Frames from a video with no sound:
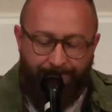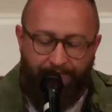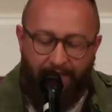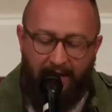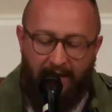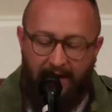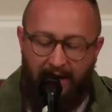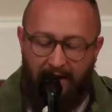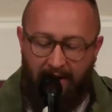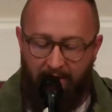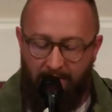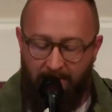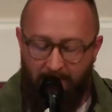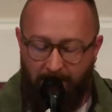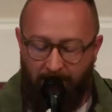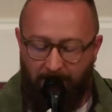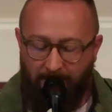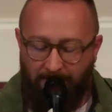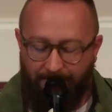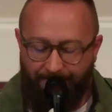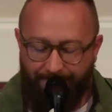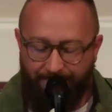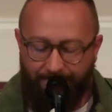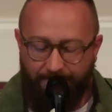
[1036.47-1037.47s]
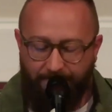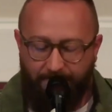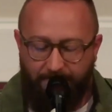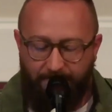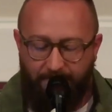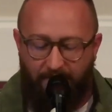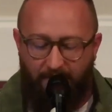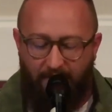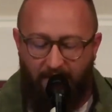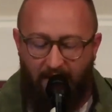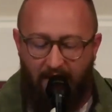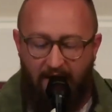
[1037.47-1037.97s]
Now, remember,
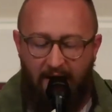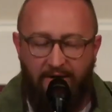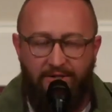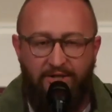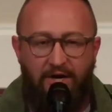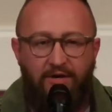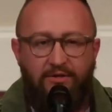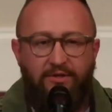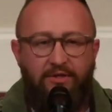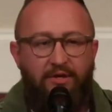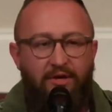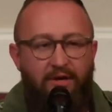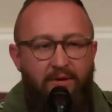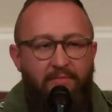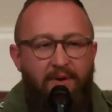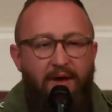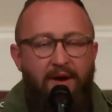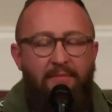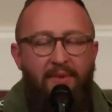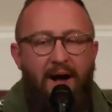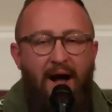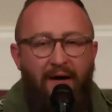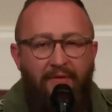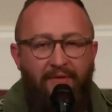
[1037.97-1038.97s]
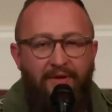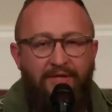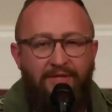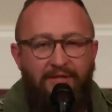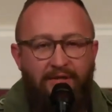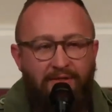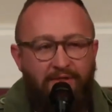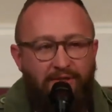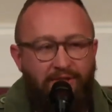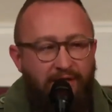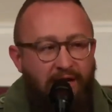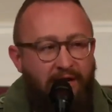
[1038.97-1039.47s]
I talked a little bit about this
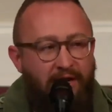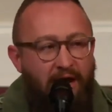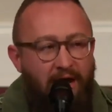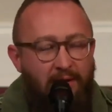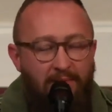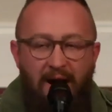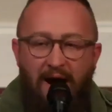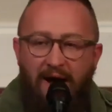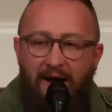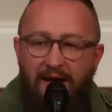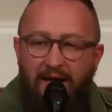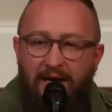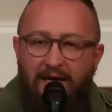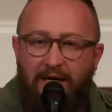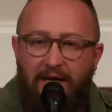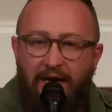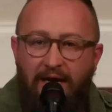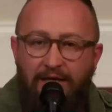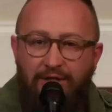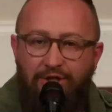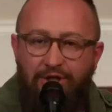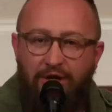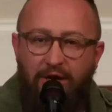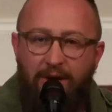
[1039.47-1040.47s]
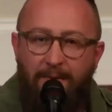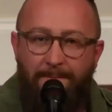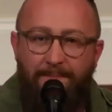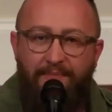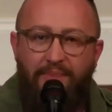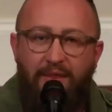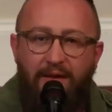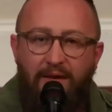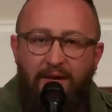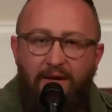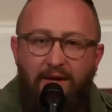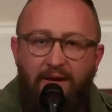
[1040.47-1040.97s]
on Sunday about ecclesia.
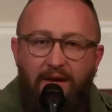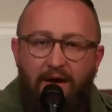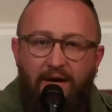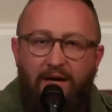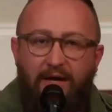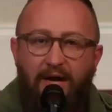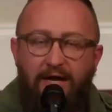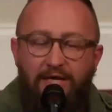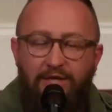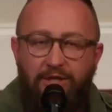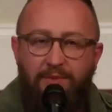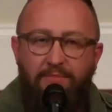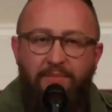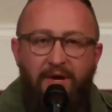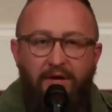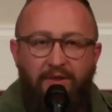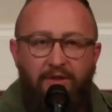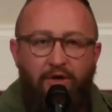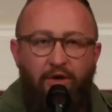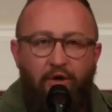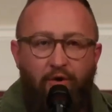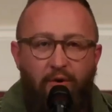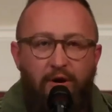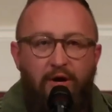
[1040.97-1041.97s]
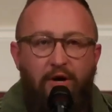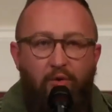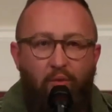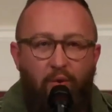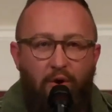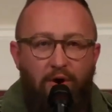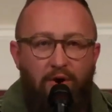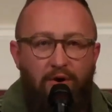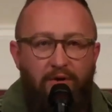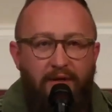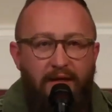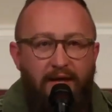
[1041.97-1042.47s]
Ecclesia being the Greek
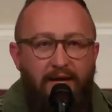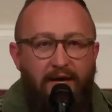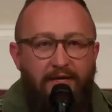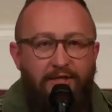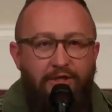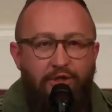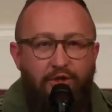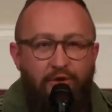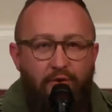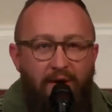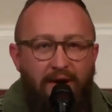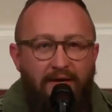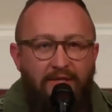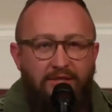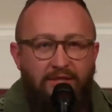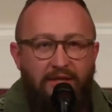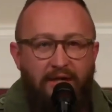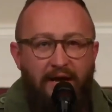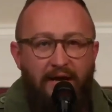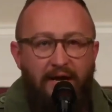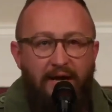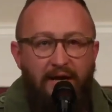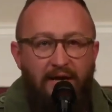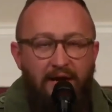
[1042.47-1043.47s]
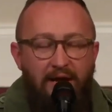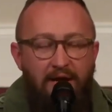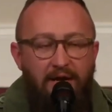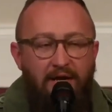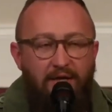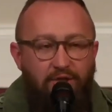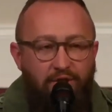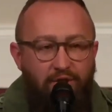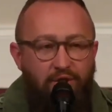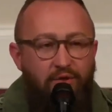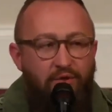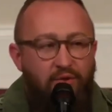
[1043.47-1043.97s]
word that gets translated
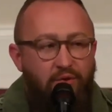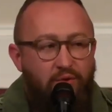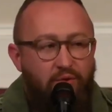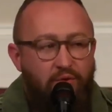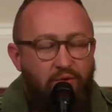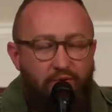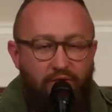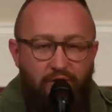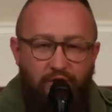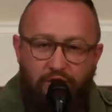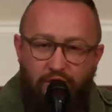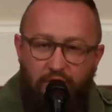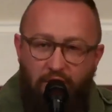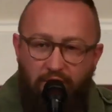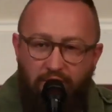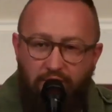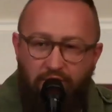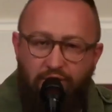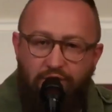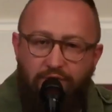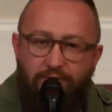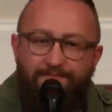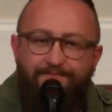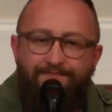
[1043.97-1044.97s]
to the church.